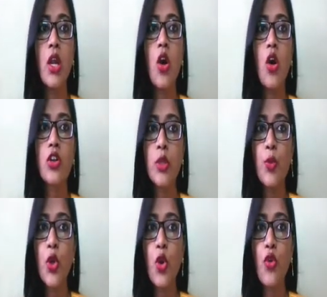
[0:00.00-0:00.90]

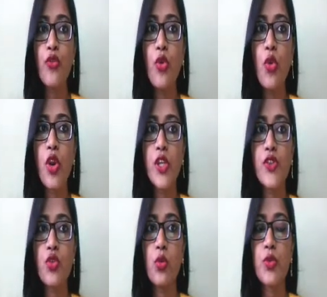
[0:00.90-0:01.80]
octamer of core
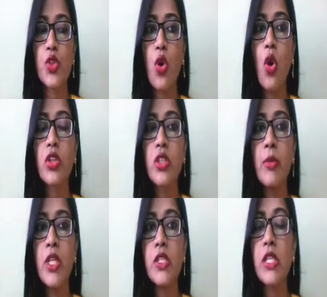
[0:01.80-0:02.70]
histones.
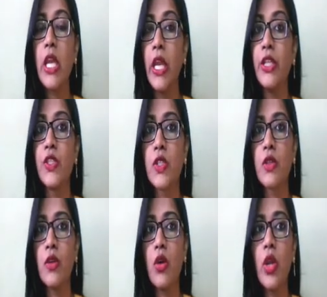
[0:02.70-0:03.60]
Octa means
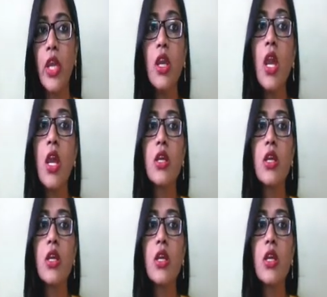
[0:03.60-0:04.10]
8. Okay.